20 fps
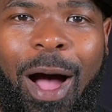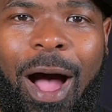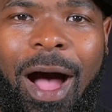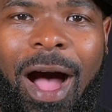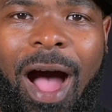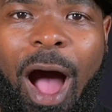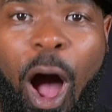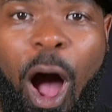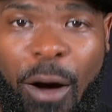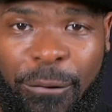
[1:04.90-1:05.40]

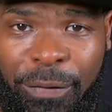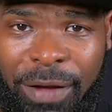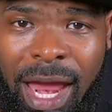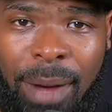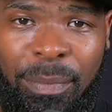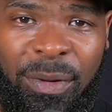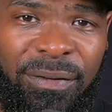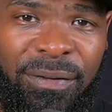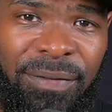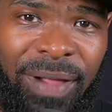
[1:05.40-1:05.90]

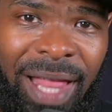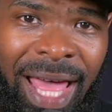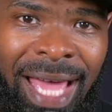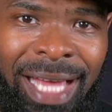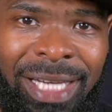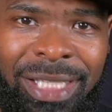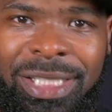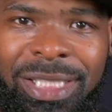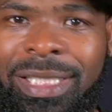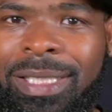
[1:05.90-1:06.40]
off-camera
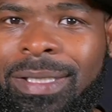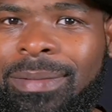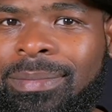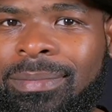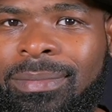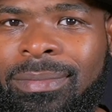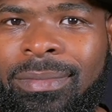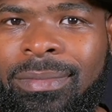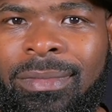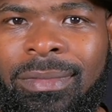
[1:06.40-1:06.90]
flash.
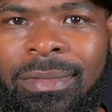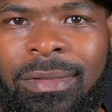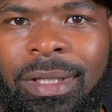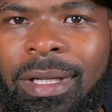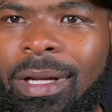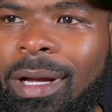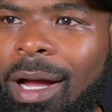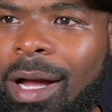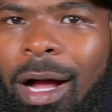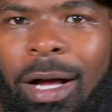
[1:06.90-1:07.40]

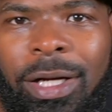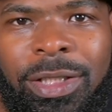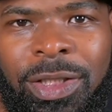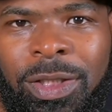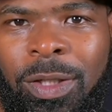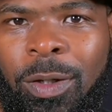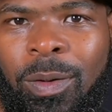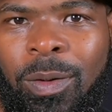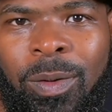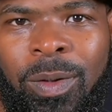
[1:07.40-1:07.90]

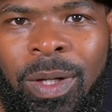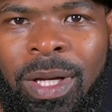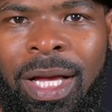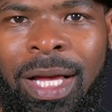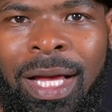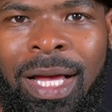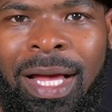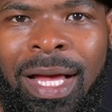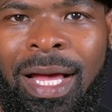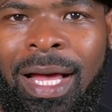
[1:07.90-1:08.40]
Also,
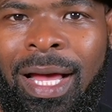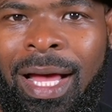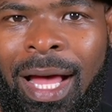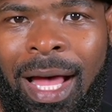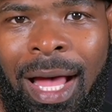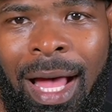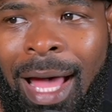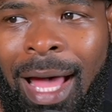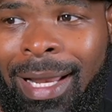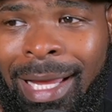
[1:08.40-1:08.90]

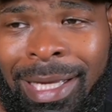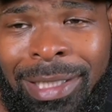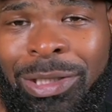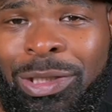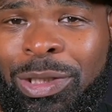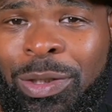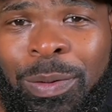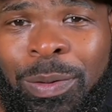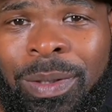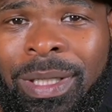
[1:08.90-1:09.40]
I like to
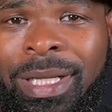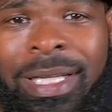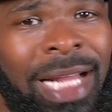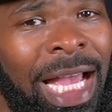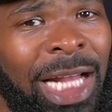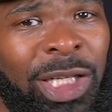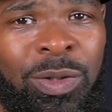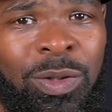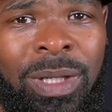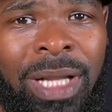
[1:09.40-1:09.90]
shoot in
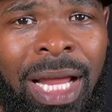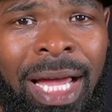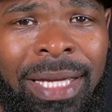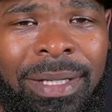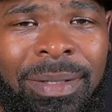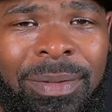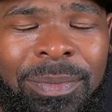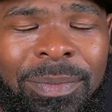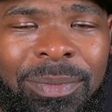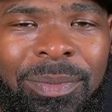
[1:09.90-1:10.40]
natural light.
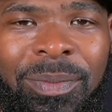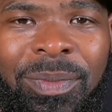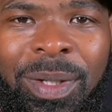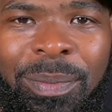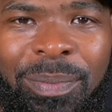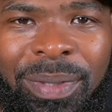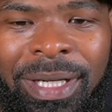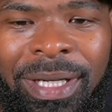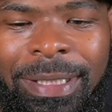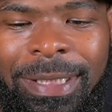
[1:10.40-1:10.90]

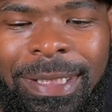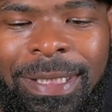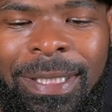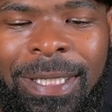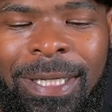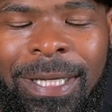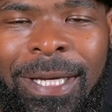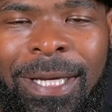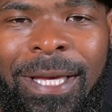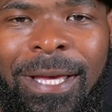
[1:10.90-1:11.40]
But
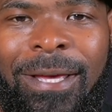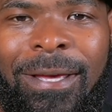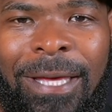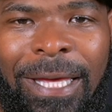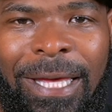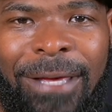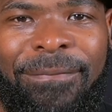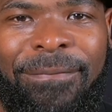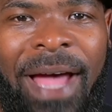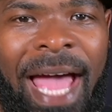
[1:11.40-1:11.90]

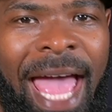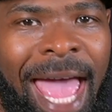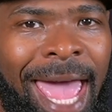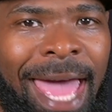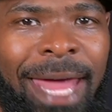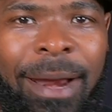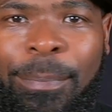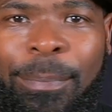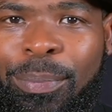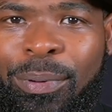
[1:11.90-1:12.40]
if I
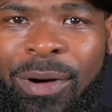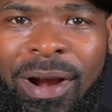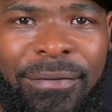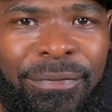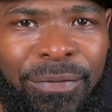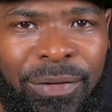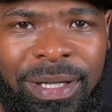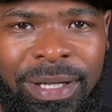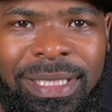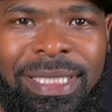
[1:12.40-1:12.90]
had a
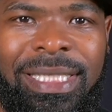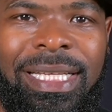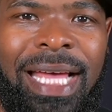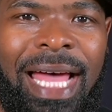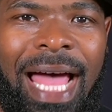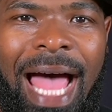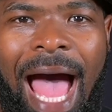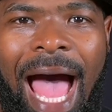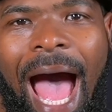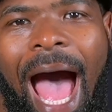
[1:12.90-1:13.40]
preference,
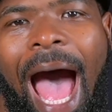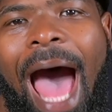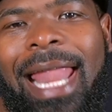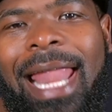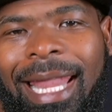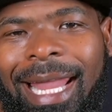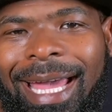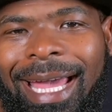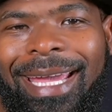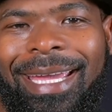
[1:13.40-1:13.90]
I
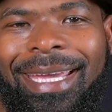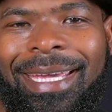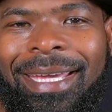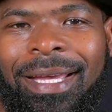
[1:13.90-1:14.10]
like